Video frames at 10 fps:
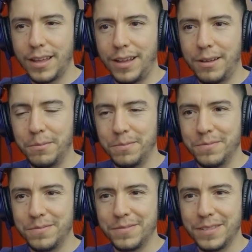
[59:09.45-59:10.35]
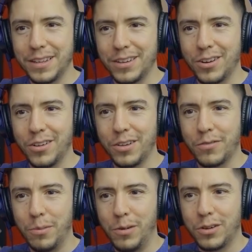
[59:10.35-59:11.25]
Going
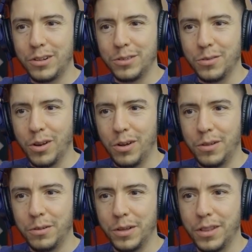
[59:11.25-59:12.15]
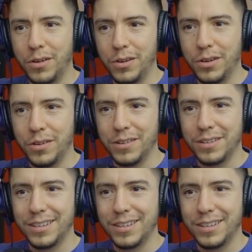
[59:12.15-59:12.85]
from local to global with audio.